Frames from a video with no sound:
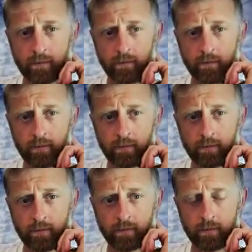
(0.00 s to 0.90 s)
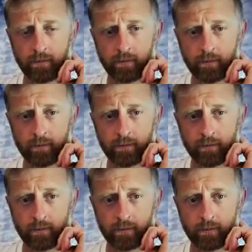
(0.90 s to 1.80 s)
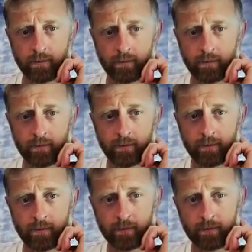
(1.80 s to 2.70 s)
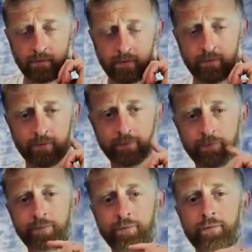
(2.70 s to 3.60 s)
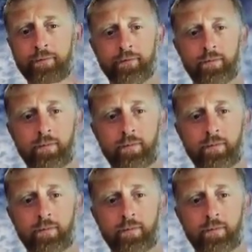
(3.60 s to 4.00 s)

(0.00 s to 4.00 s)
The person shown says nothing.